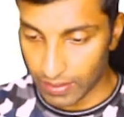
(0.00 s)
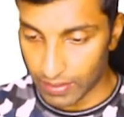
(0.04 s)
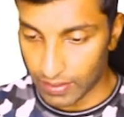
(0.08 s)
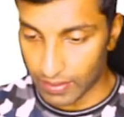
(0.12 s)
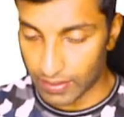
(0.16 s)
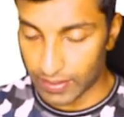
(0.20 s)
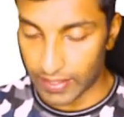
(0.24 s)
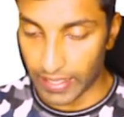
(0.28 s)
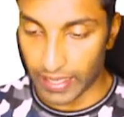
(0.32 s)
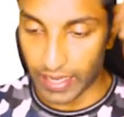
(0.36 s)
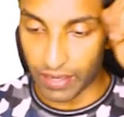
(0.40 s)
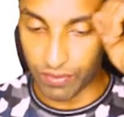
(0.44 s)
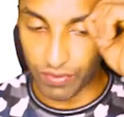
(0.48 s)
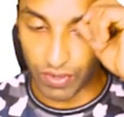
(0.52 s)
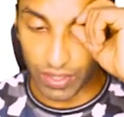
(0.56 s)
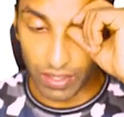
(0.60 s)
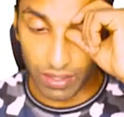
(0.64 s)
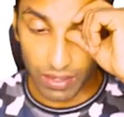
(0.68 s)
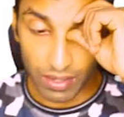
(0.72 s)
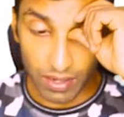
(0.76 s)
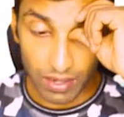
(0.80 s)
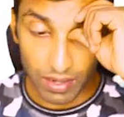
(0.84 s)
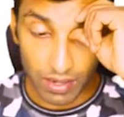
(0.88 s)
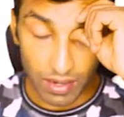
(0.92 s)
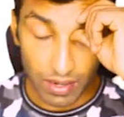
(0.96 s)
Second
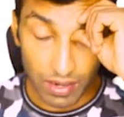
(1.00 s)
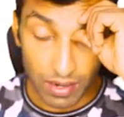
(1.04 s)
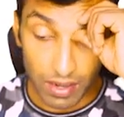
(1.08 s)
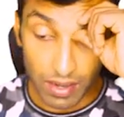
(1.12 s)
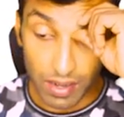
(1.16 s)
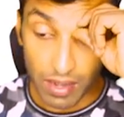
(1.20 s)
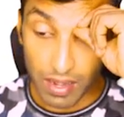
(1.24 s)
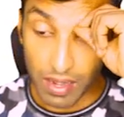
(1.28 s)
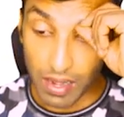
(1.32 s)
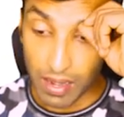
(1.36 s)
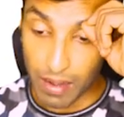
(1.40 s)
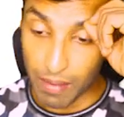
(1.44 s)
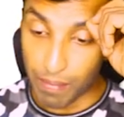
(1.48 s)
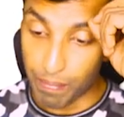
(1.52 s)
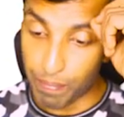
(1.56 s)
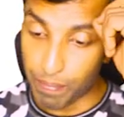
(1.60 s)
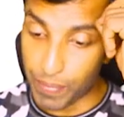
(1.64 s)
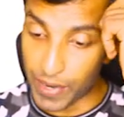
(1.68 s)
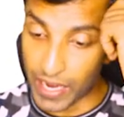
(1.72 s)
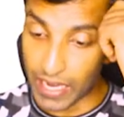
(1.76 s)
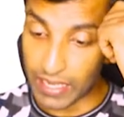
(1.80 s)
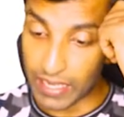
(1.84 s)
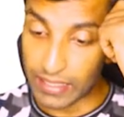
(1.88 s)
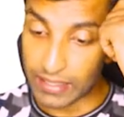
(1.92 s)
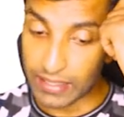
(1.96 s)
one,
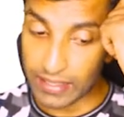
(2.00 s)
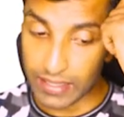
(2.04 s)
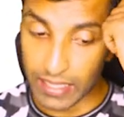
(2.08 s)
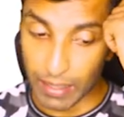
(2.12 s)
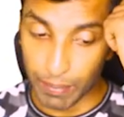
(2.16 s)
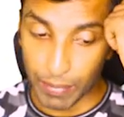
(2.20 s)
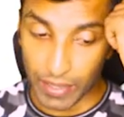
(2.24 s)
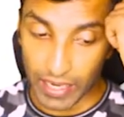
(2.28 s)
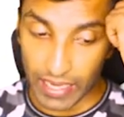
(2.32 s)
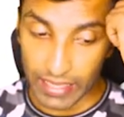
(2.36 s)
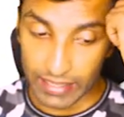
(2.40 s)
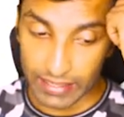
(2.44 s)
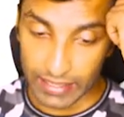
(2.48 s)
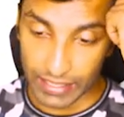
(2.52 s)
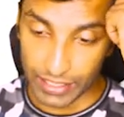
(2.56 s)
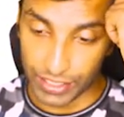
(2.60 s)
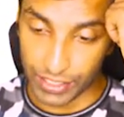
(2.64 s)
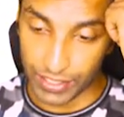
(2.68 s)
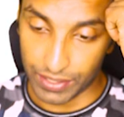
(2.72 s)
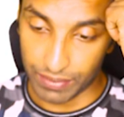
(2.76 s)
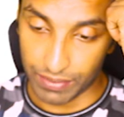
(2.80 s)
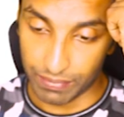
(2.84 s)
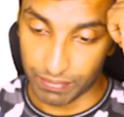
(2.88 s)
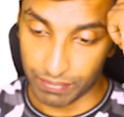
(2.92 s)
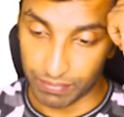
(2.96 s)
price
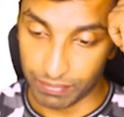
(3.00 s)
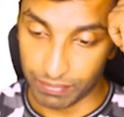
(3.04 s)
stabilization.